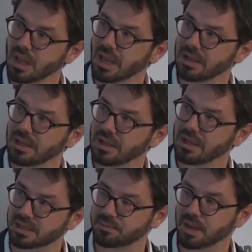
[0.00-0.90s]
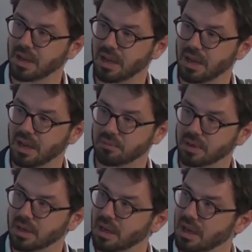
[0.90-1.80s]
and that
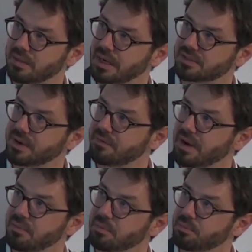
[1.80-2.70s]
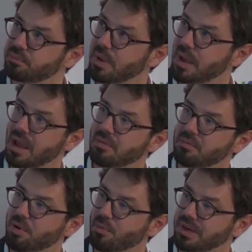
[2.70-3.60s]
is very, very
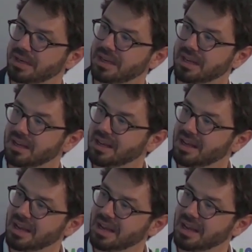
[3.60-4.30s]
prominent here.